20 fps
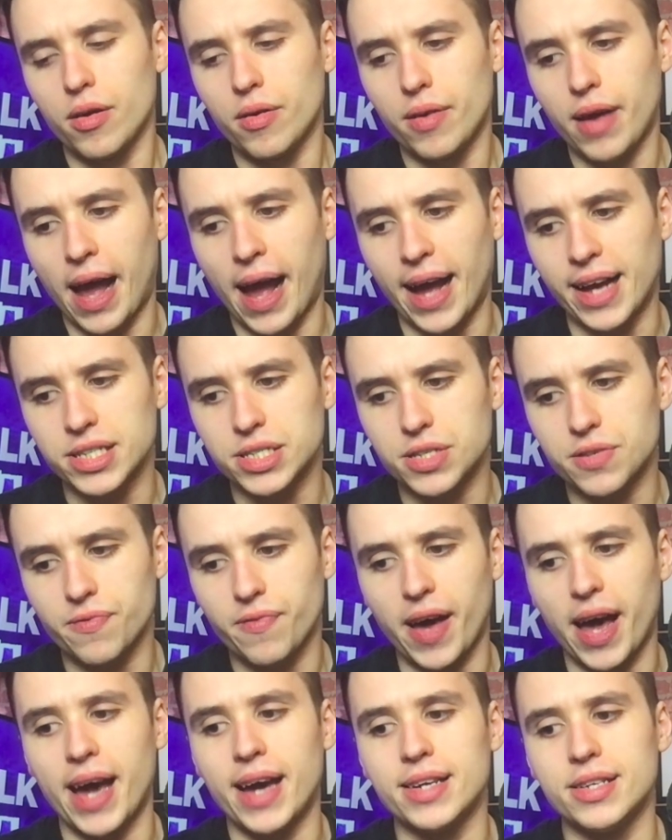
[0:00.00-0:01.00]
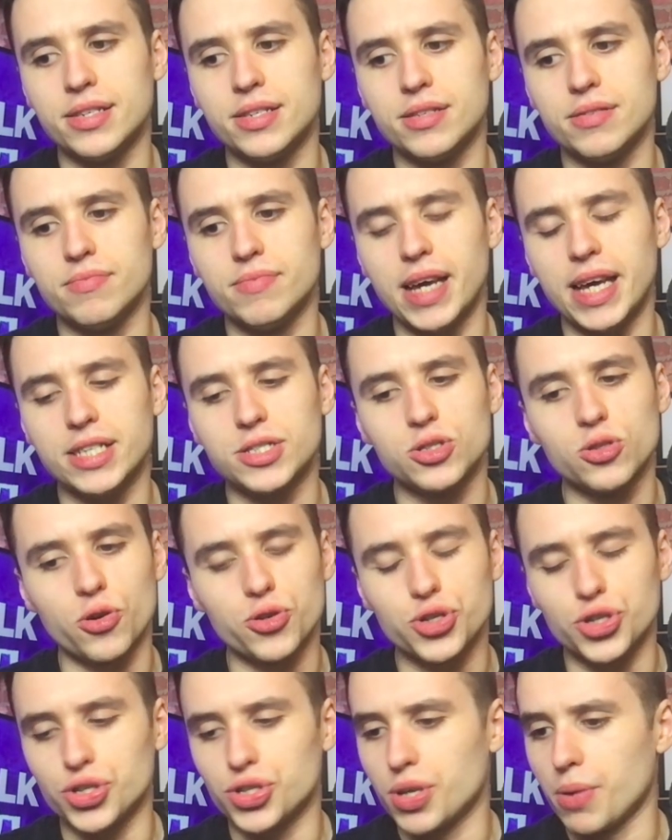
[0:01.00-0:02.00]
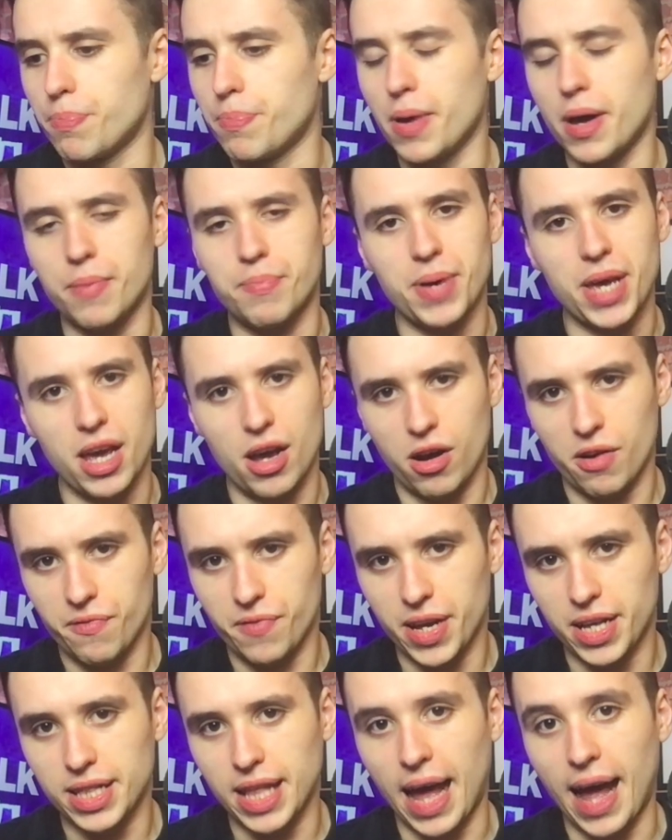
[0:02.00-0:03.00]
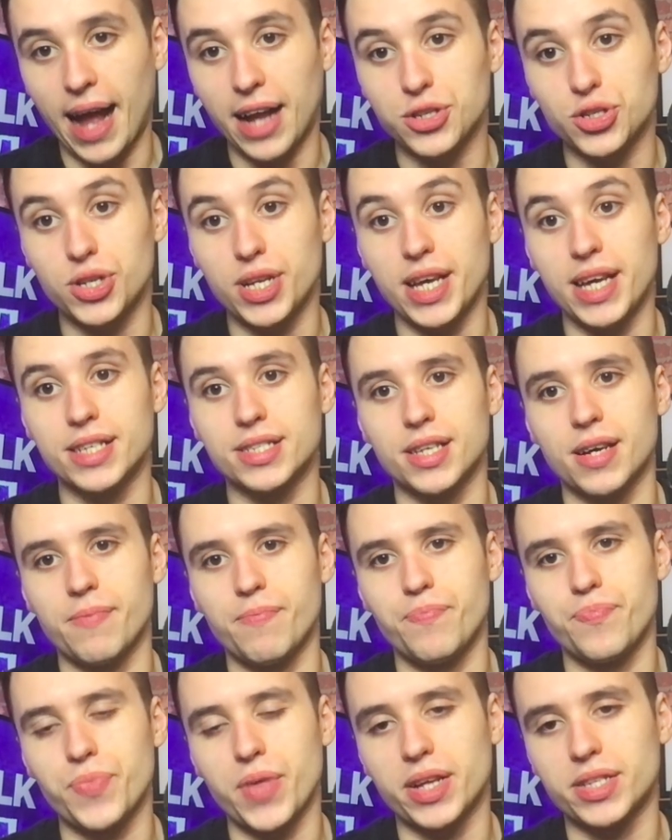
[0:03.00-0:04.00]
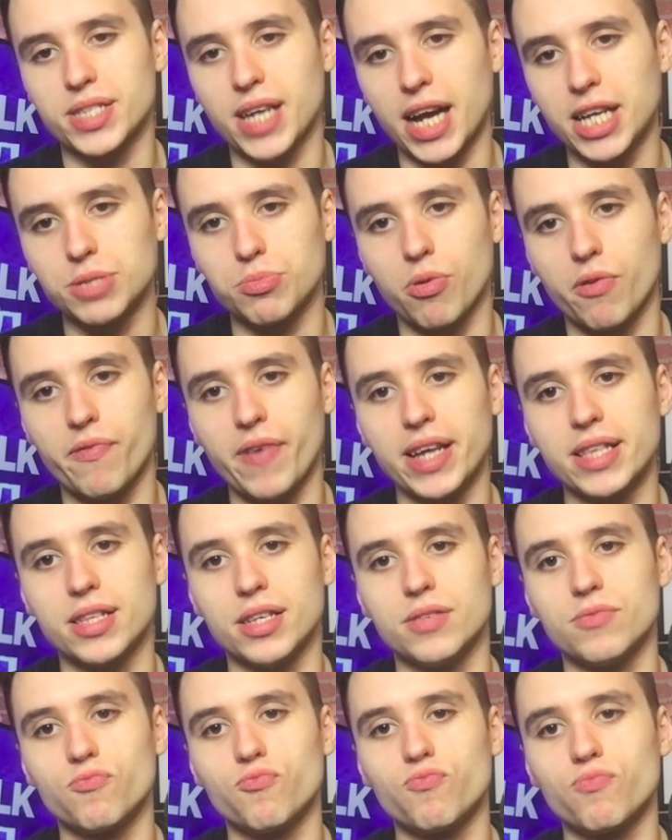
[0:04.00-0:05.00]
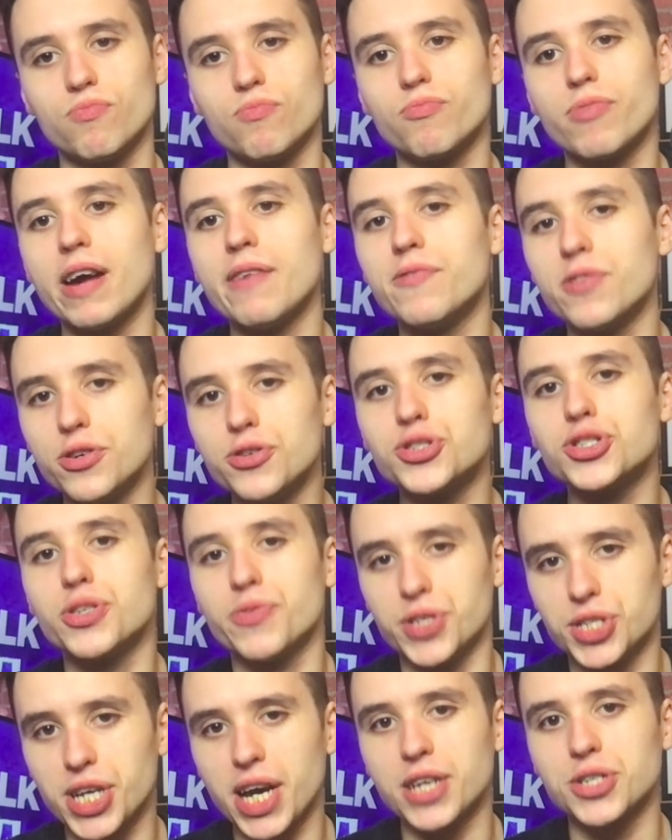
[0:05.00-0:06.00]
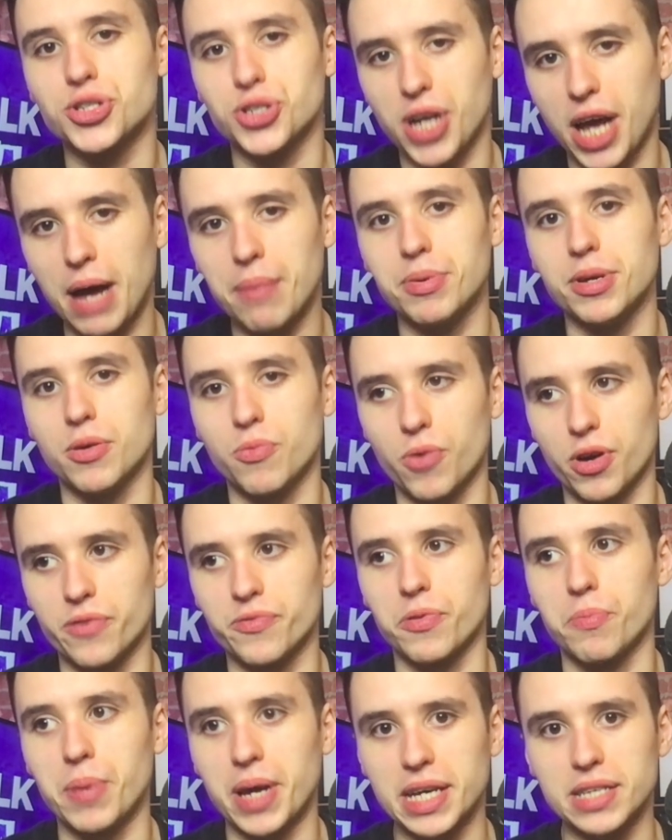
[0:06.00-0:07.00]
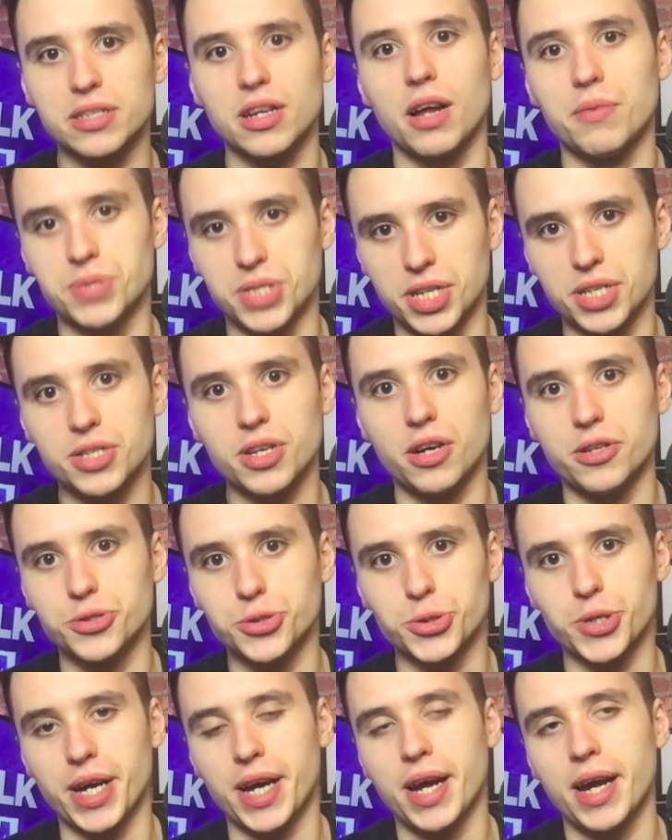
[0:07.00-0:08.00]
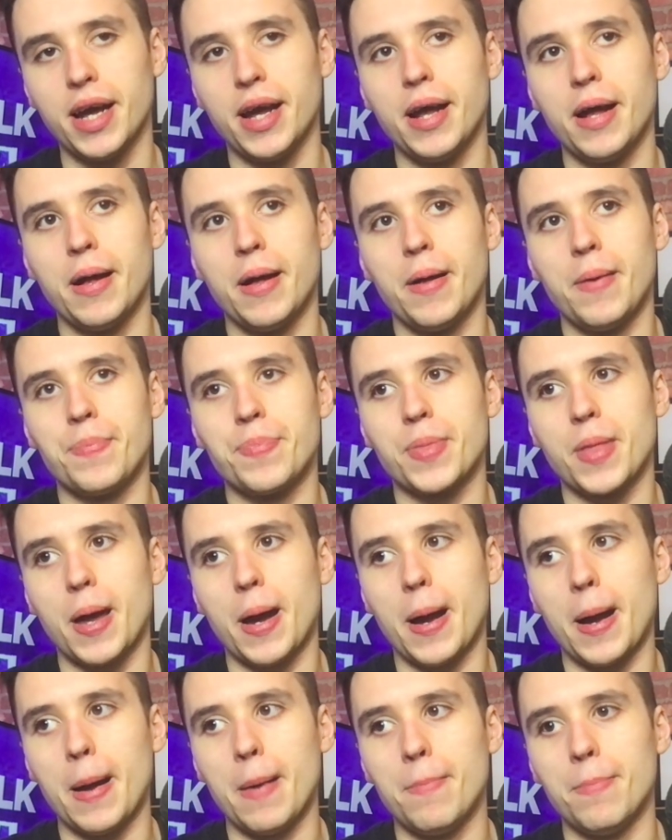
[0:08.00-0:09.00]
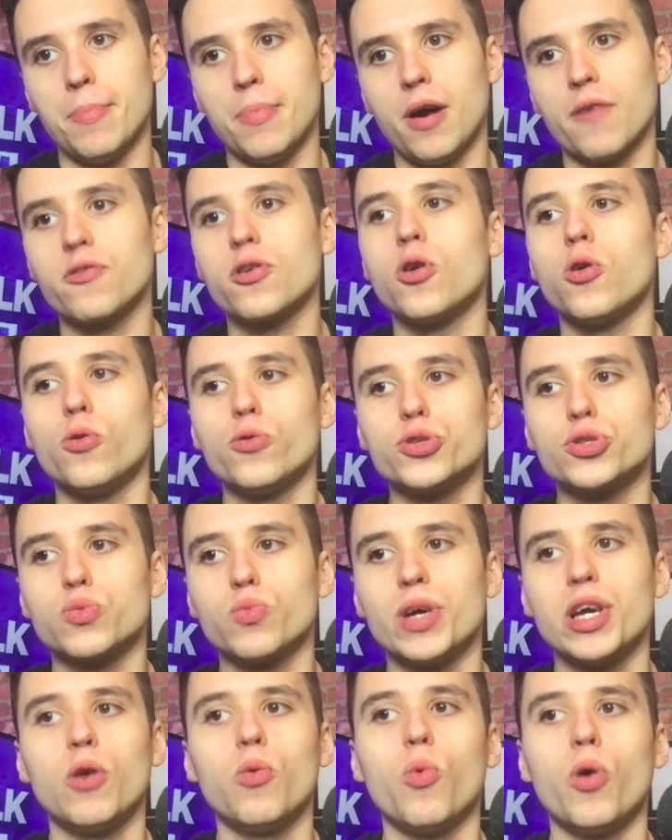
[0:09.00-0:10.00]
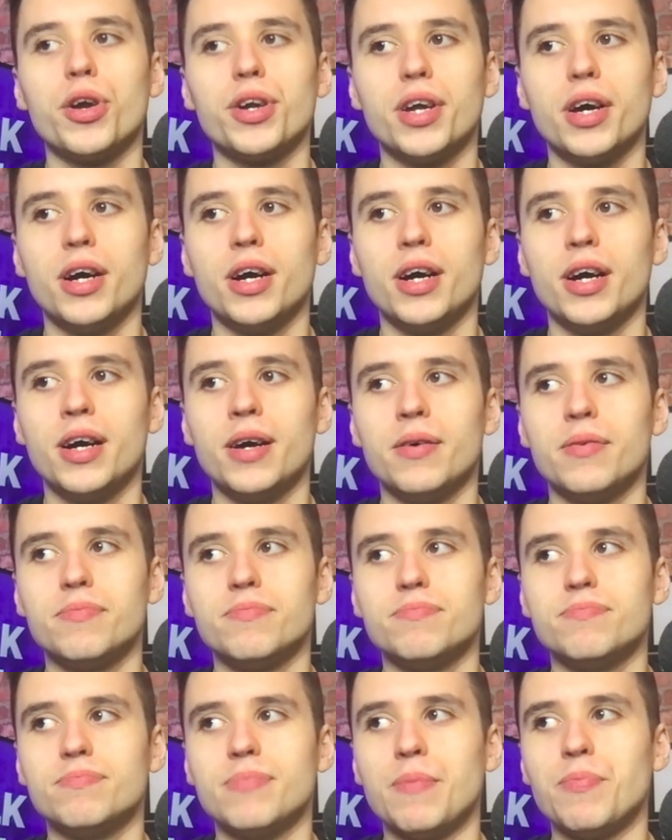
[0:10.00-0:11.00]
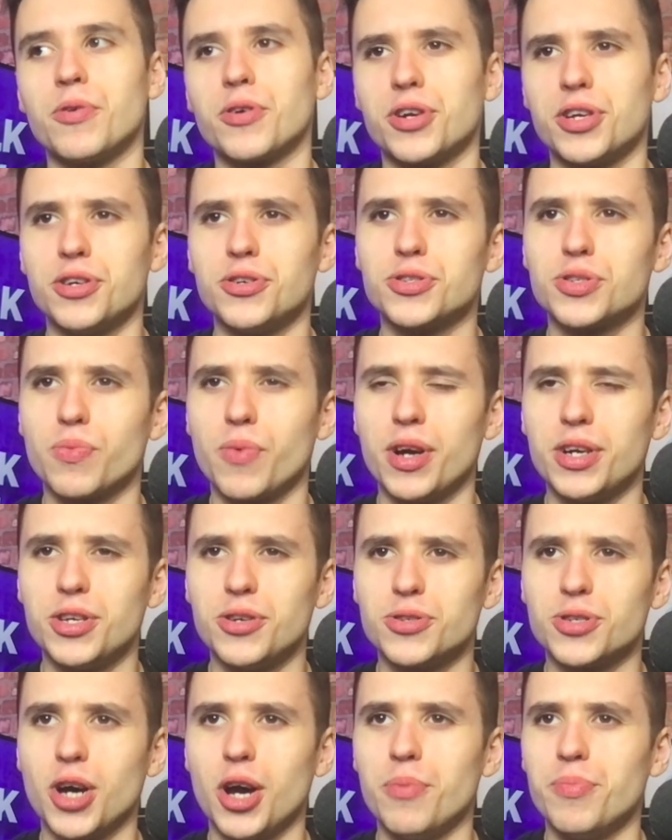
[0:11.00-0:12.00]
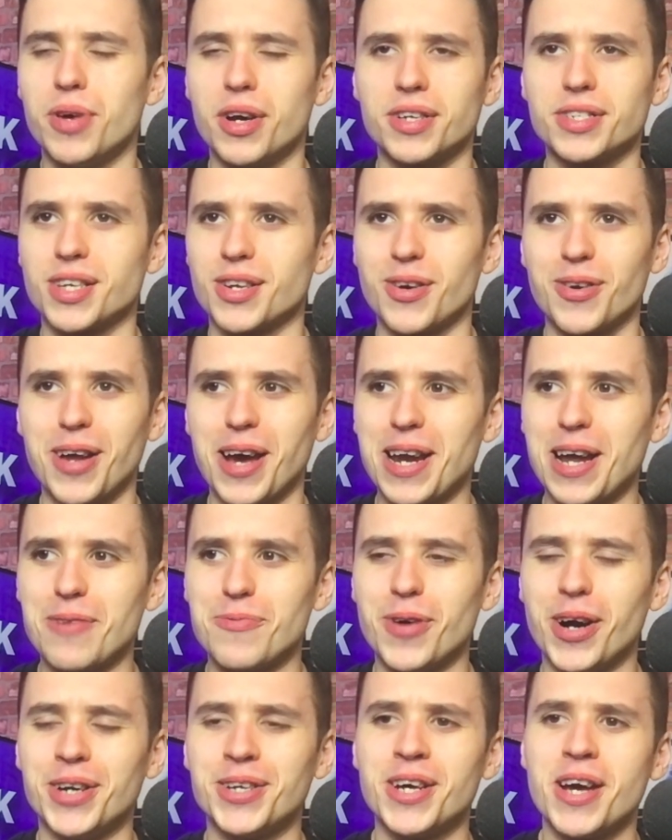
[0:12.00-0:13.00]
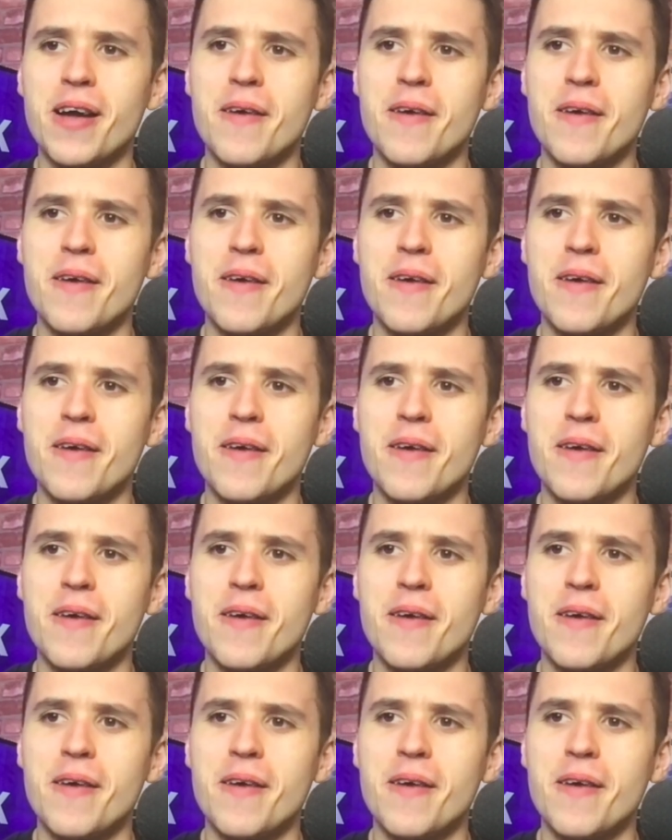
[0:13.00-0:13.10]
has found it's not just a PR thing, that actually is a tangible effect, that revolutionary change can happen at one of the biggest clubs in this country. Of course, we all want I'm not going to use the word utopia because I don't like that word,